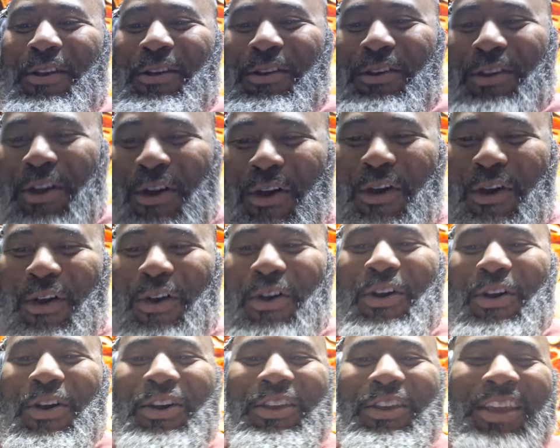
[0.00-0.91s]

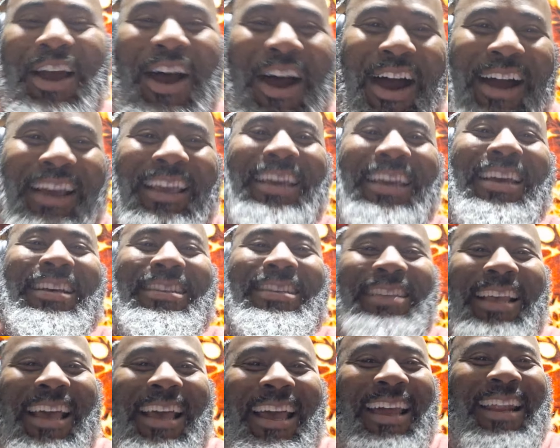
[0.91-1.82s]
New York is
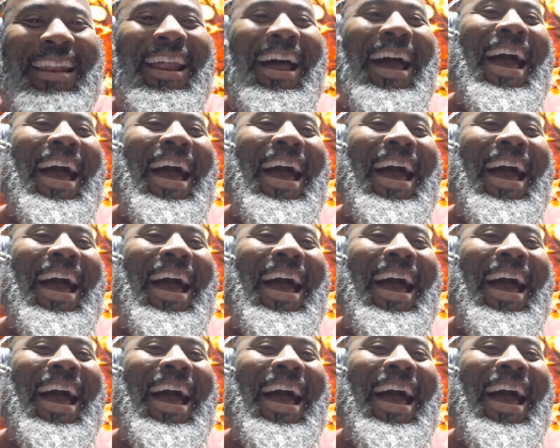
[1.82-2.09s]
in the